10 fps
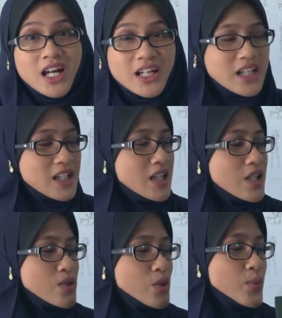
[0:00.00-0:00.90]
Alright,
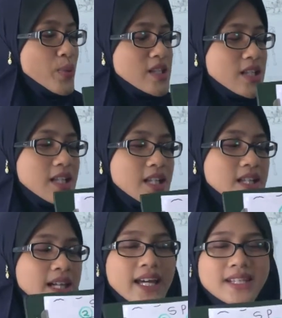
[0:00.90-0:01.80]
so
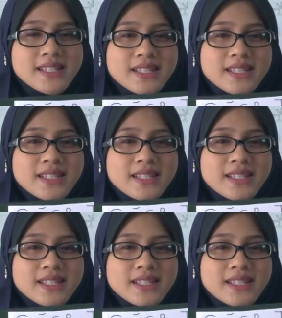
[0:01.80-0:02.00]
basically yes,